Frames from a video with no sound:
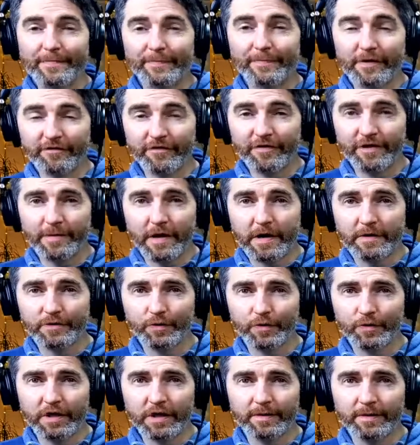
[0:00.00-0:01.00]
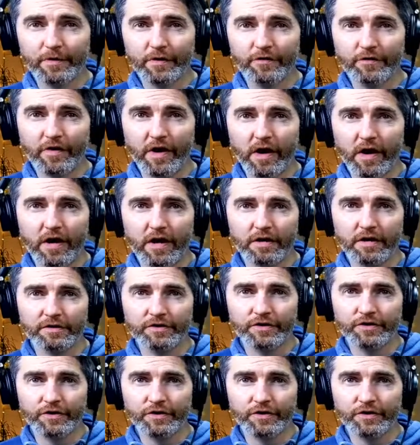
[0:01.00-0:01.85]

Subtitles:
but for the moment we're going to move on